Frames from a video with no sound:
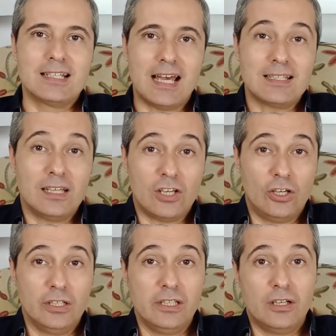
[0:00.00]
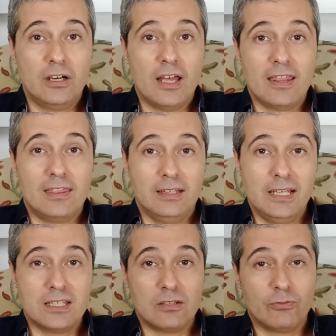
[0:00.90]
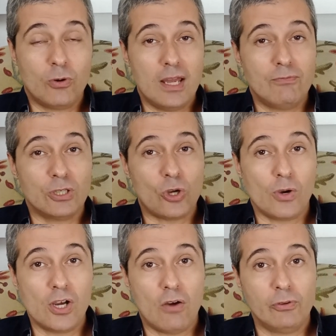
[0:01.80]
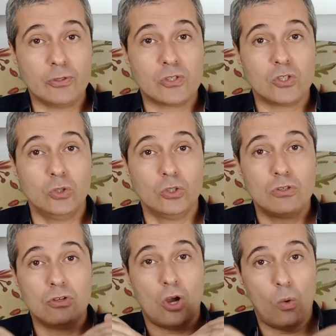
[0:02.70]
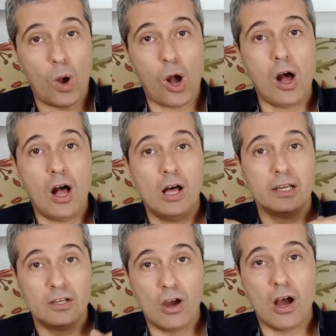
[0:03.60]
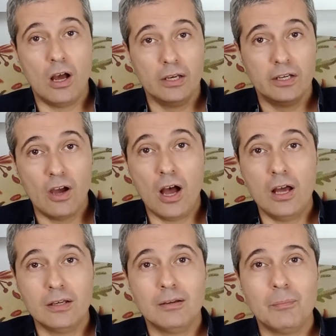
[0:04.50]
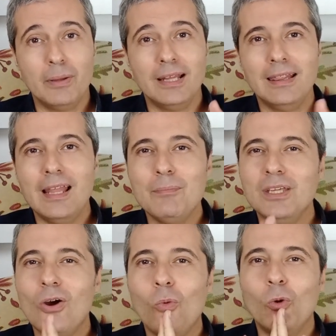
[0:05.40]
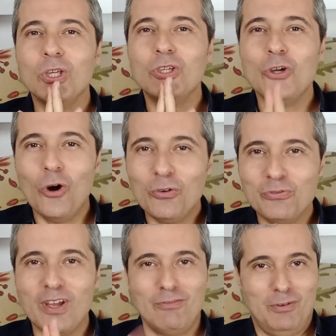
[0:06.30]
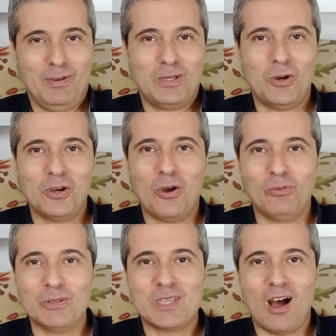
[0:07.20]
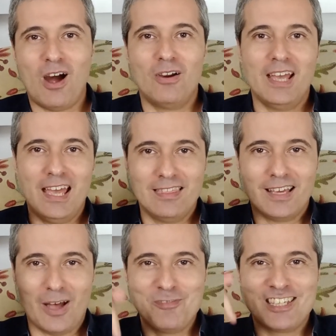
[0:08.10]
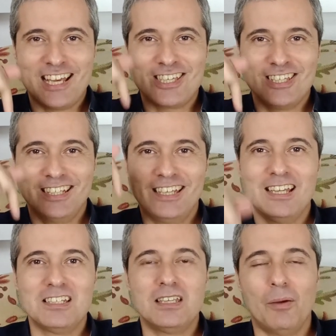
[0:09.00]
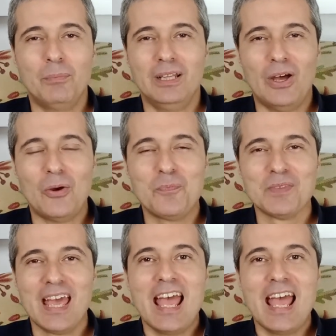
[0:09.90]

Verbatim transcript: As I said earlier, the list of great Victorian novels could go on and on and on, but let me know what your favorite Victorian novels are in the comment section down below.